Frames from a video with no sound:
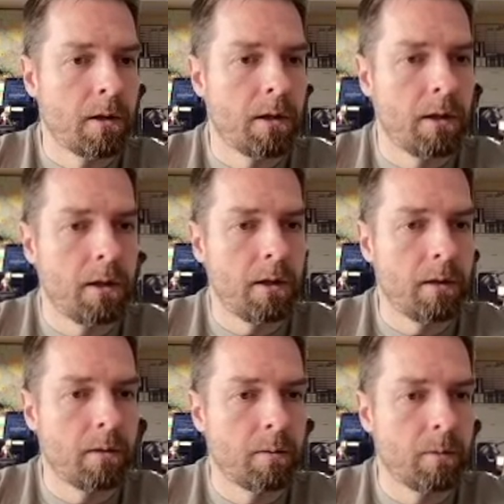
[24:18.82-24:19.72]
Okay,
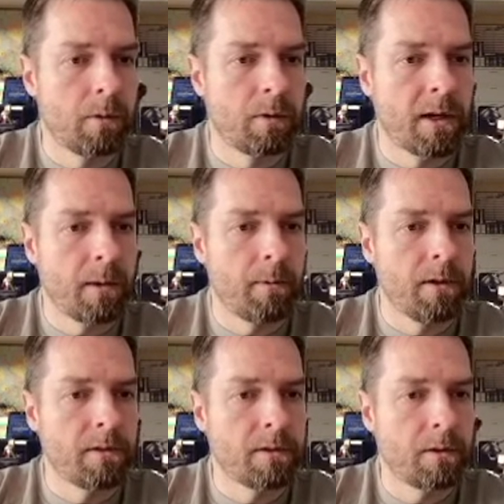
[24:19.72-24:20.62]
we'll grab
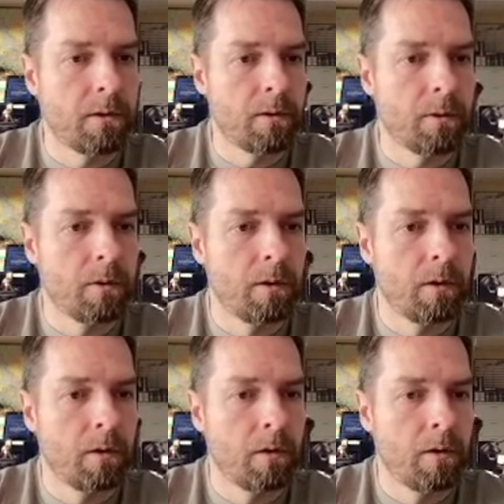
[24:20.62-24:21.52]
these 2,
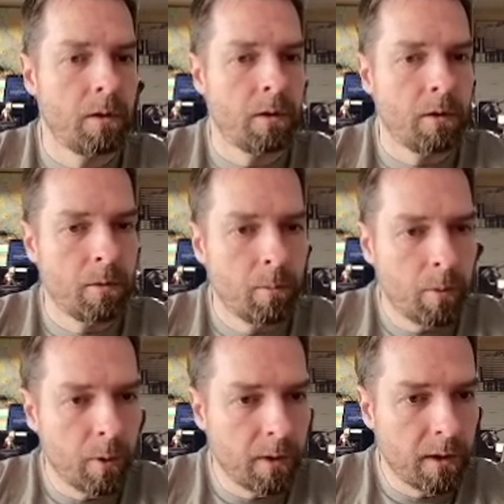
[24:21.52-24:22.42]

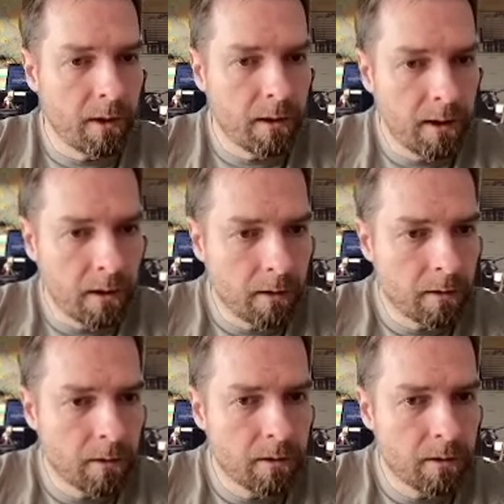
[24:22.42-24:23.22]
pull that down,